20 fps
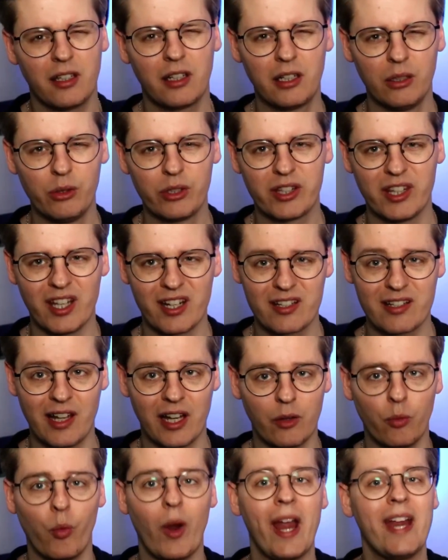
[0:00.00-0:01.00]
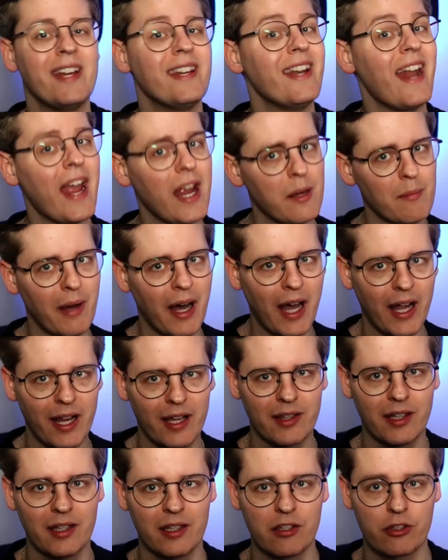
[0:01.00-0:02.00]
include things like weigh name higher
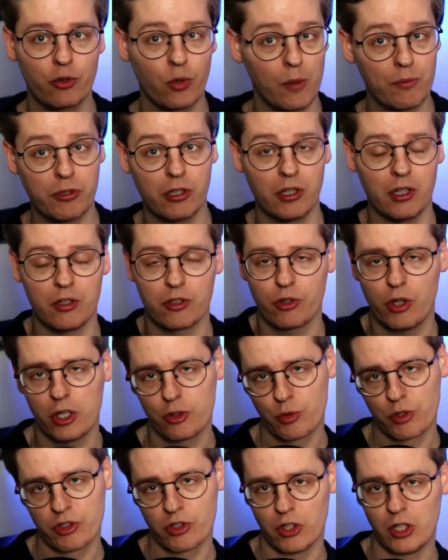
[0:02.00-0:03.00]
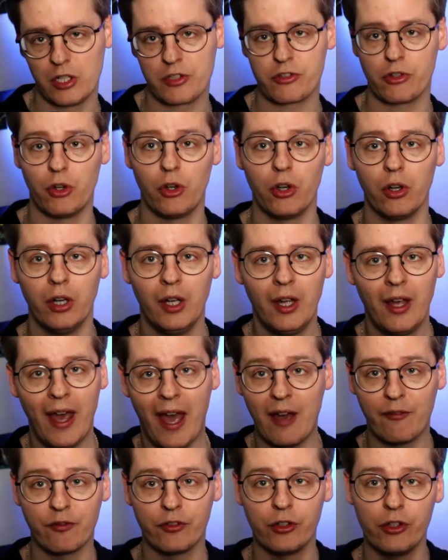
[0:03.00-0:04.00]
than description in search results, or
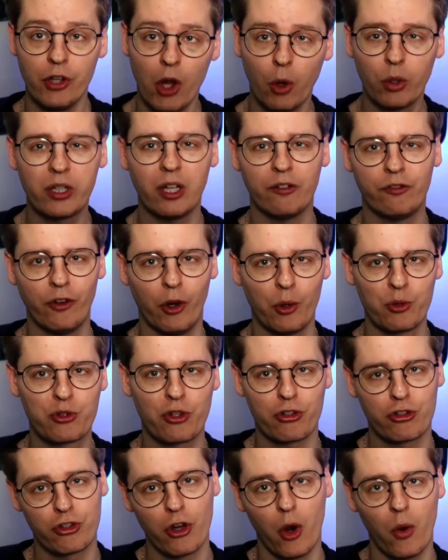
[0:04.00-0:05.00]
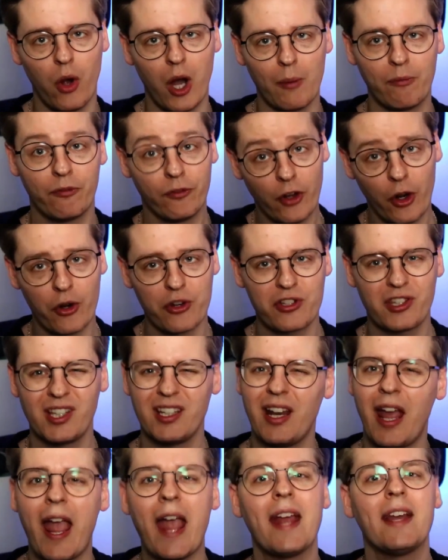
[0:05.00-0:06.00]
have Nokia phones show up first
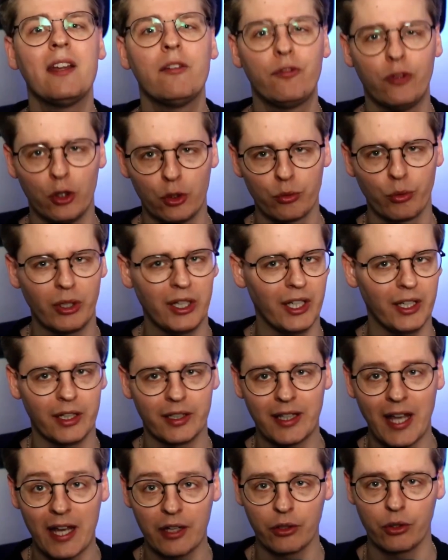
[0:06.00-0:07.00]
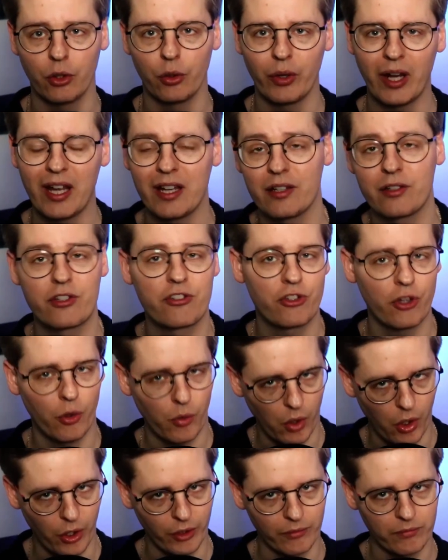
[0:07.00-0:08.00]
in any phone-related category, and so
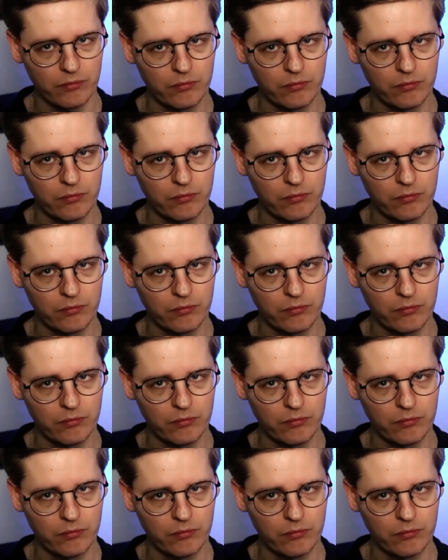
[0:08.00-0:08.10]
on.